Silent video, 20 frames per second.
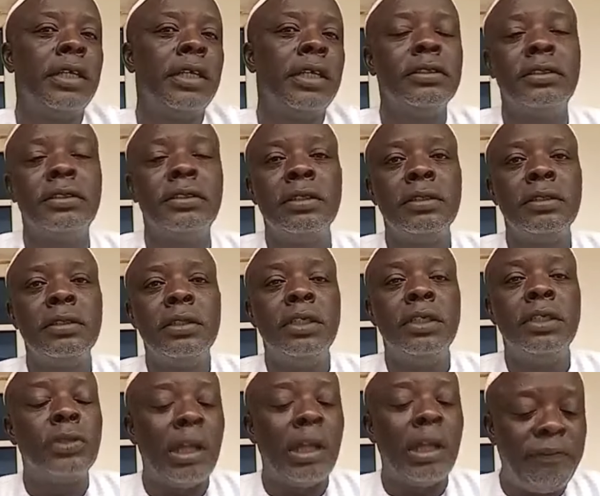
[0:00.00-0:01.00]
That's it.
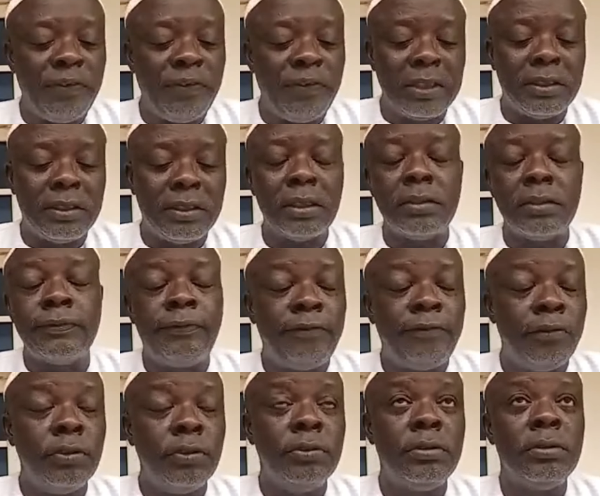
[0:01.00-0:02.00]
It will affect
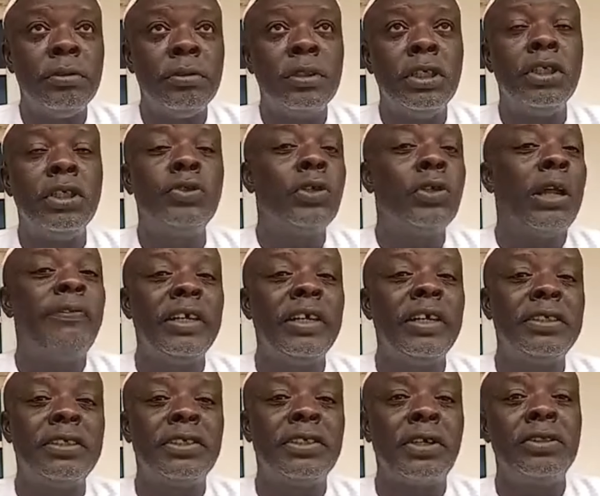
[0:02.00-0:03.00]
food, it will
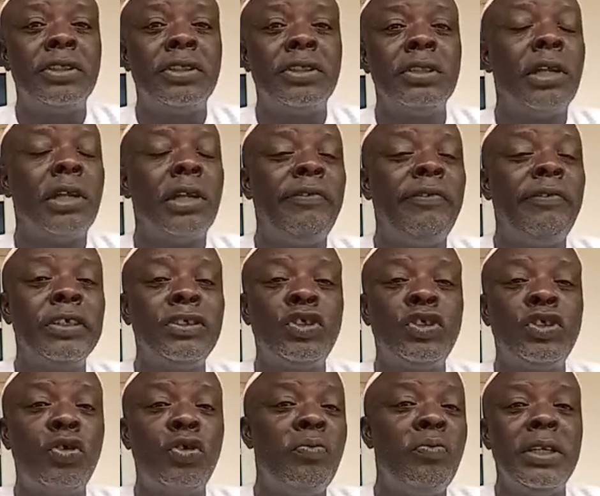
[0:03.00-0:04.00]
affect security, it will
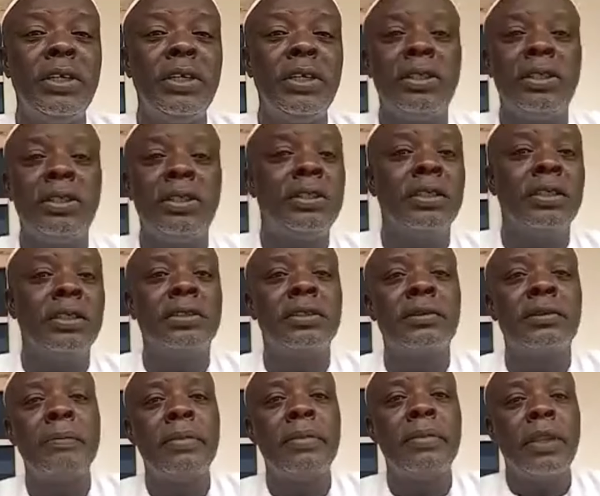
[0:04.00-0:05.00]
affect so many other
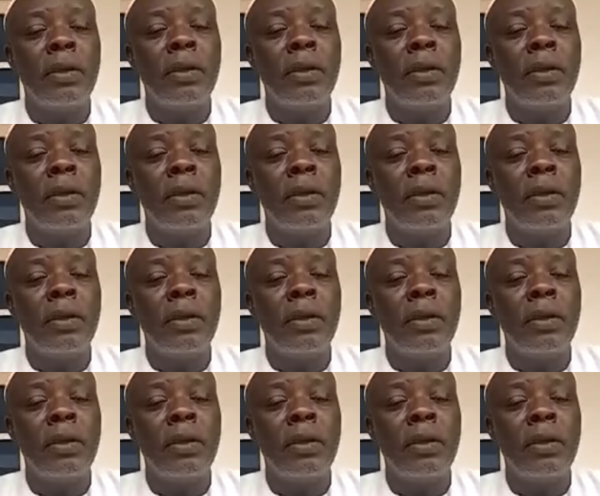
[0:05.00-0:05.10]
things.